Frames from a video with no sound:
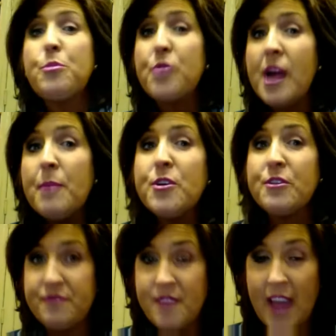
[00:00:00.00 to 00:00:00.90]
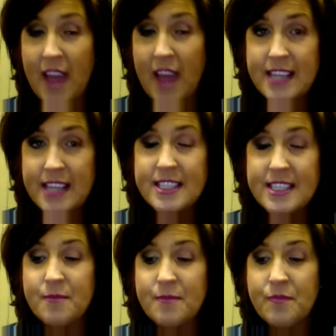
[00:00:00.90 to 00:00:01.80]
prep your face
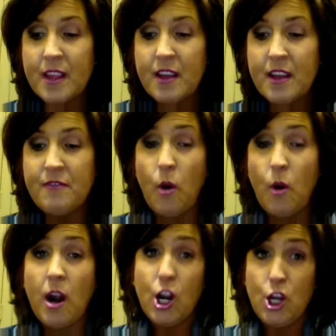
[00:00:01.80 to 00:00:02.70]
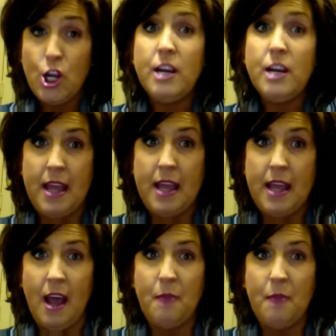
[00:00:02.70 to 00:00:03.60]
for good makeup.
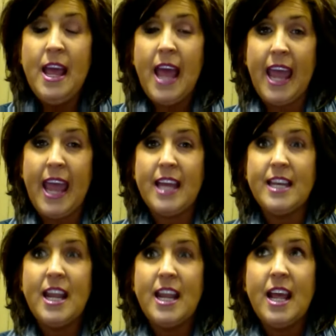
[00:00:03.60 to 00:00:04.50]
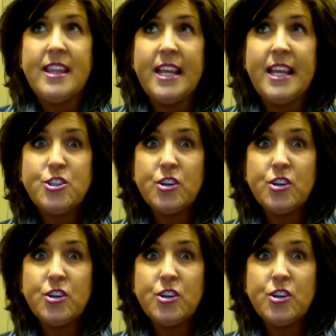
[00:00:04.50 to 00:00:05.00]
And these are going